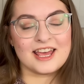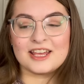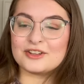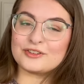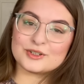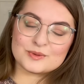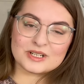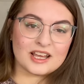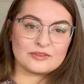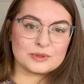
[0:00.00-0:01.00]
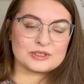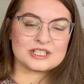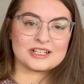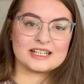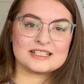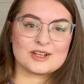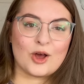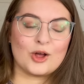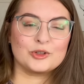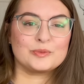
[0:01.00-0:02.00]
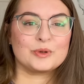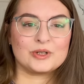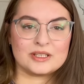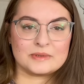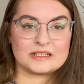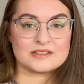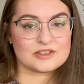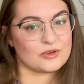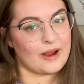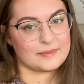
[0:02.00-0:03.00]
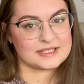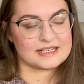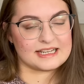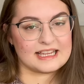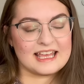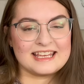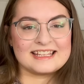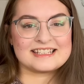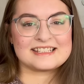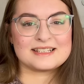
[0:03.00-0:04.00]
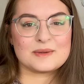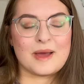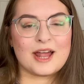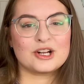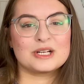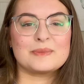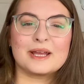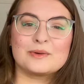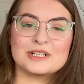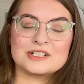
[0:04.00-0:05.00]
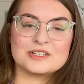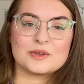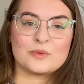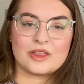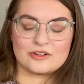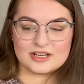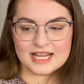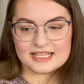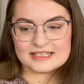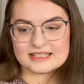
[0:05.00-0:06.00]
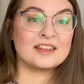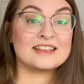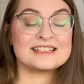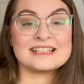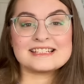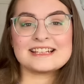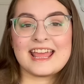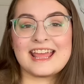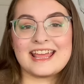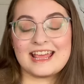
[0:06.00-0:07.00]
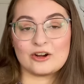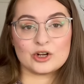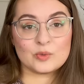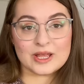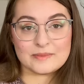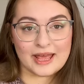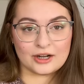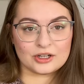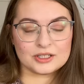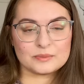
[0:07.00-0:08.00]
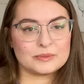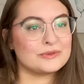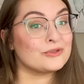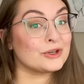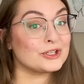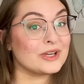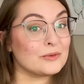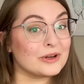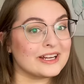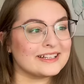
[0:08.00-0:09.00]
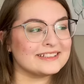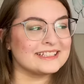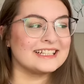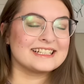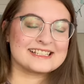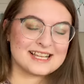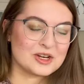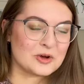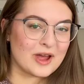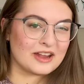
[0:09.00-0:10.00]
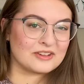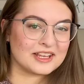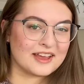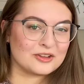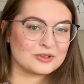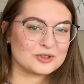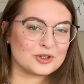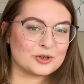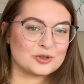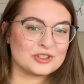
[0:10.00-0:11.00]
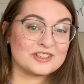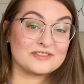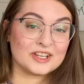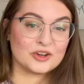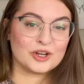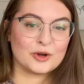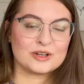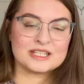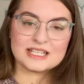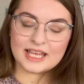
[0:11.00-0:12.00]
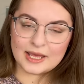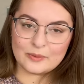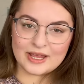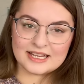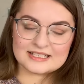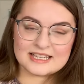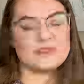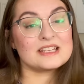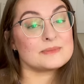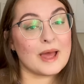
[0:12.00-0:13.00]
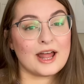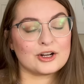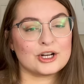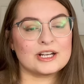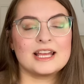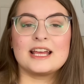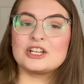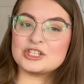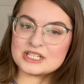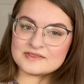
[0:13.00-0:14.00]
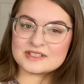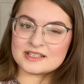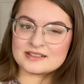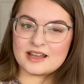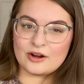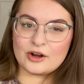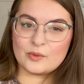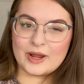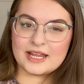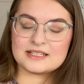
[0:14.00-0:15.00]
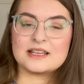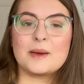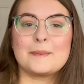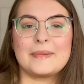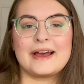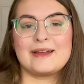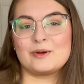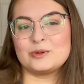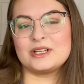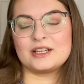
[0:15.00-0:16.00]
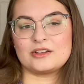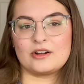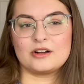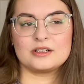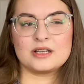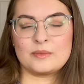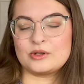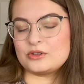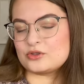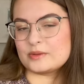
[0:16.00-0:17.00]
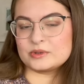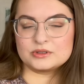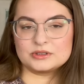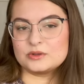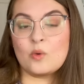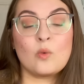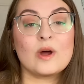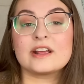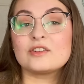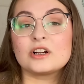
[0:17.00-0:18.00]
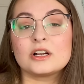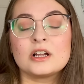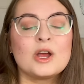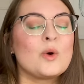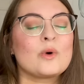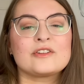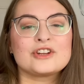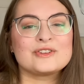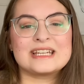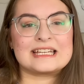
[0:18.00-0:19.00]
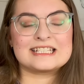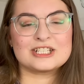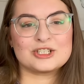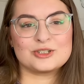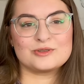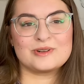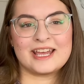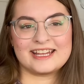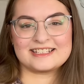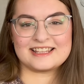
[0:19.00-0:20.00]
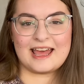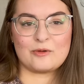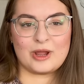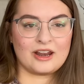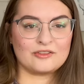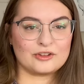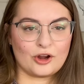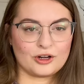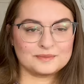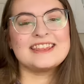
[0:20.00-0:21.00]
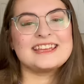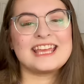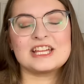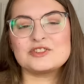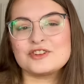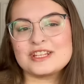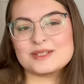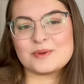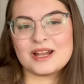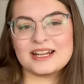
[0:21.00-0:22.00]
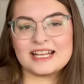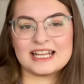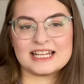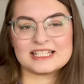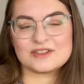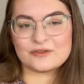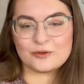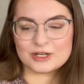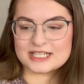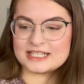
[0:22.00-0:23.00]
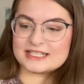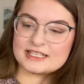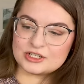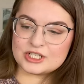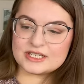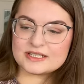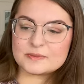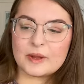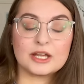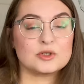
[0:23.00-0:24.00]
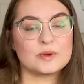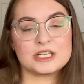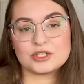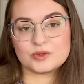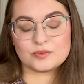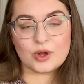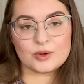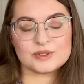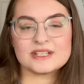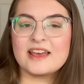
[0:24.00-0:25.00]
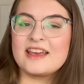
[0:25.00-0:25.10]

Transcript: The first one I've pulled here is called Bohemian Scrapsody. This is a pattern by Winter's Weather Knits. This is a Aran weight pattern, but before you get worried, because I know advent calendars are usually fingering or DK weight, this pattern achieves its Aran weight by holding yarn double, triple, whatever, whatever you need to hit that weight of yarn. The gauge for this one is 14 stitches by 22 rows.